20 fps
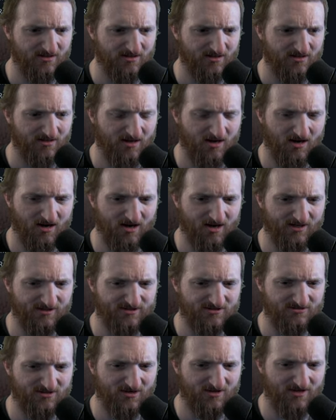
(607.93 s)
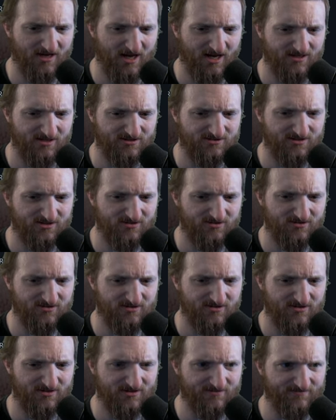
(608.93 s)
All right, to learn how to do
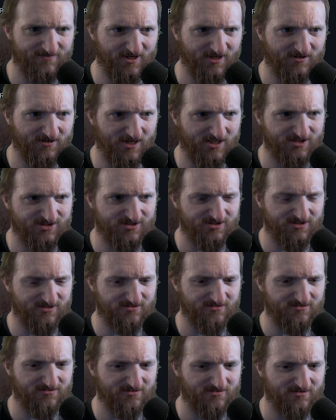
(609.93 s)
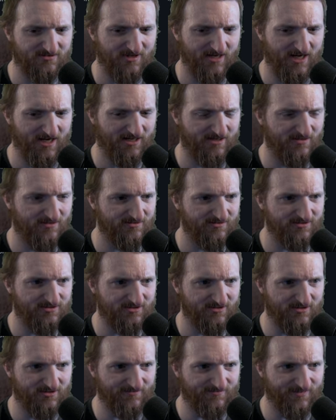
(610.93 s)
the configuration, head on to
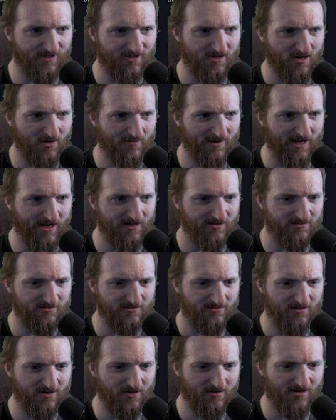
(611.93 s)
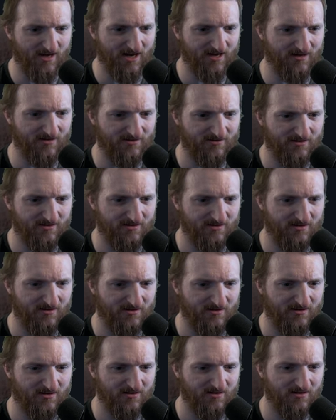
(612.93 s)
the compu- I mean, okay.
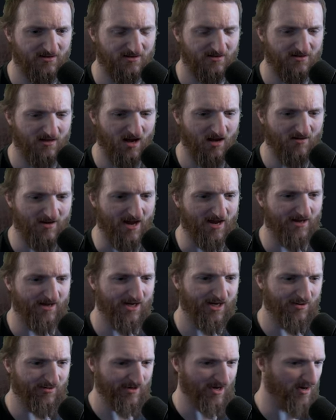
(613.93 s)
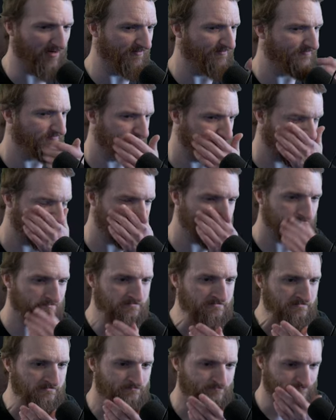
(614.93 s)
Okay, here we go.
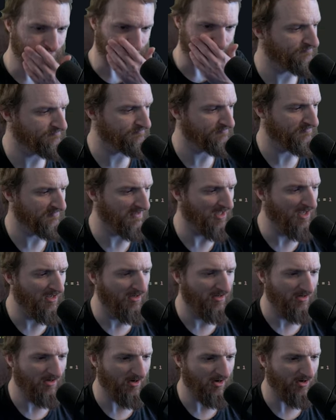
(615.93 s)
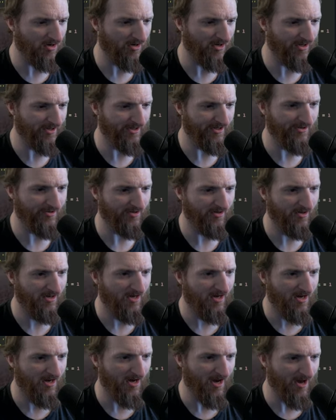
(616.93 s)
All right, here.
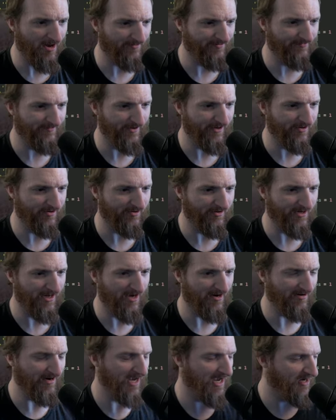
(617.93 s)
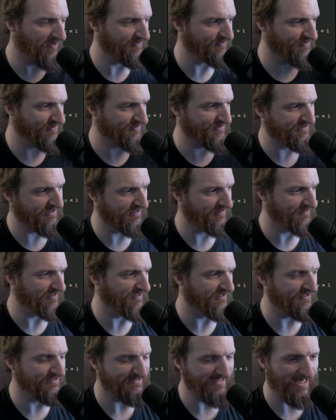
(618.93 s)
I figured out how to set
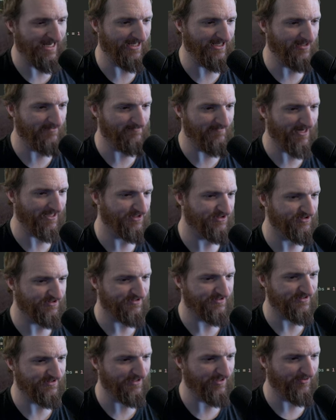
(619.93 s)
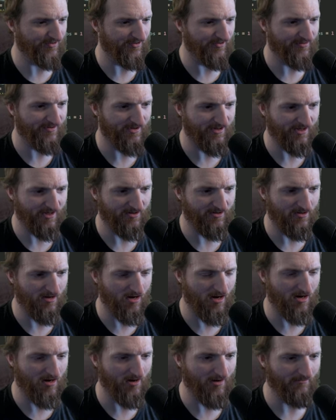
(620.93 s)
these animations and everything.
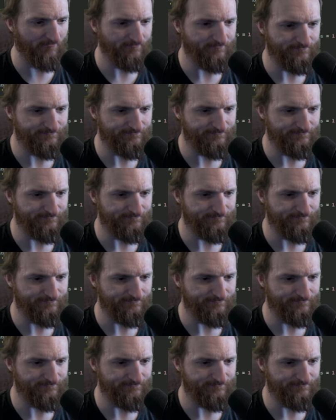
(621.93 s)
Um,